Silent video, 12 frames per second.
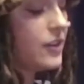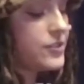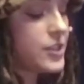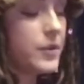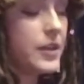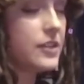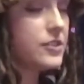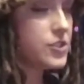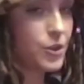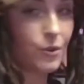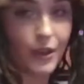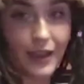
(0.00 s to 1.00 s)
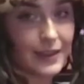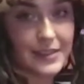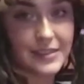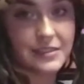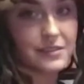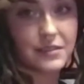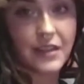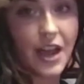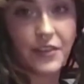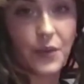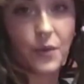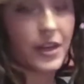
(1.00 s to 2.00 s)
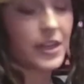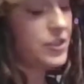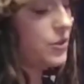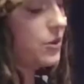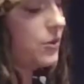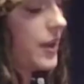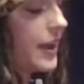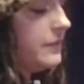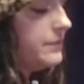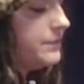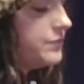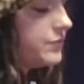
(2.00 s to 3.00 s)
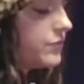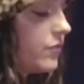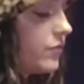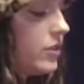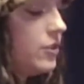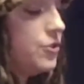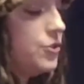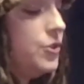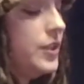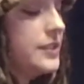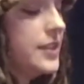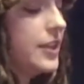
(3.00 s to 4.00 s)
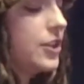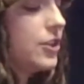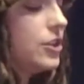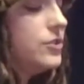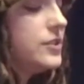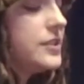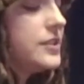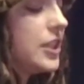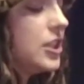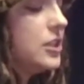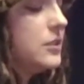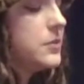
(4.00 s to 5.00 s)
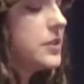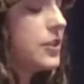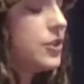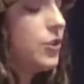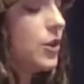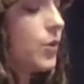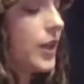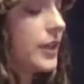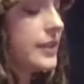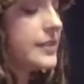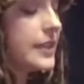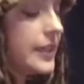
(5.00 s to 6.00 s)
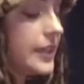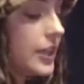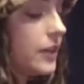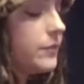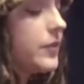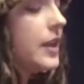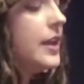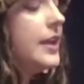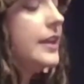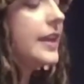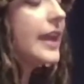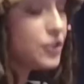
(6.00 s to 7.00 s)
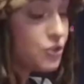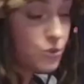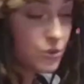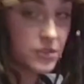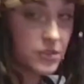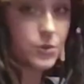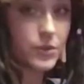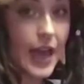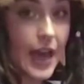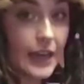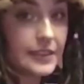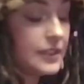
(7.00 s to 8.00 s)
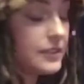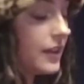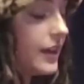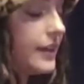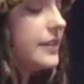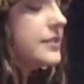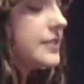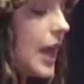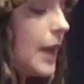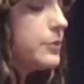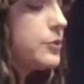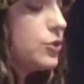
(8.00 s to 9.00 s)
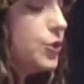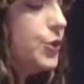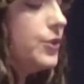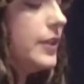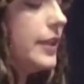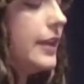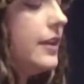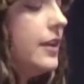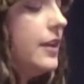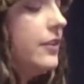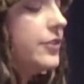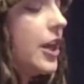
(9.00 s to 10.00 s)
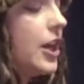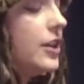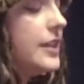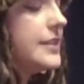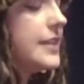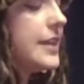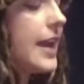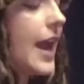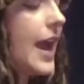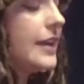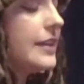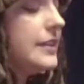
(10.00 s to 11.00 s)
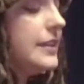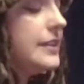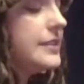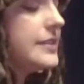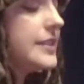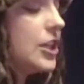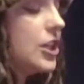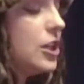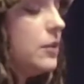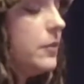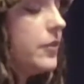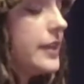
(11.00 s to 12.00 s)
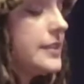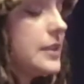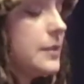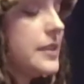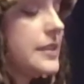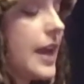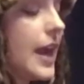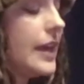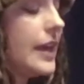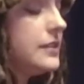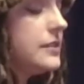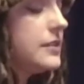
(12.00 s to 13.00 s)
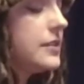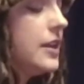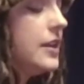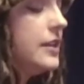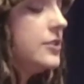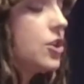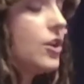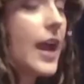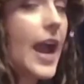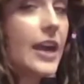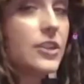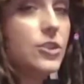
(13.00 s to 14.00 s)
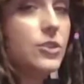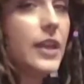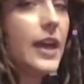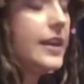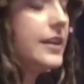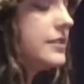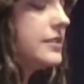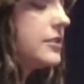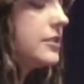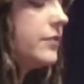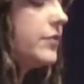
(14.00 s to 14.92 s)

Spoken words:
how someone else doing it is how they want to do it, okay? So you can take your own serums and you can work this in here. Can you use this with acne clients? Absolutely. There is an acne serum that Zemits has. It's called Acnolex.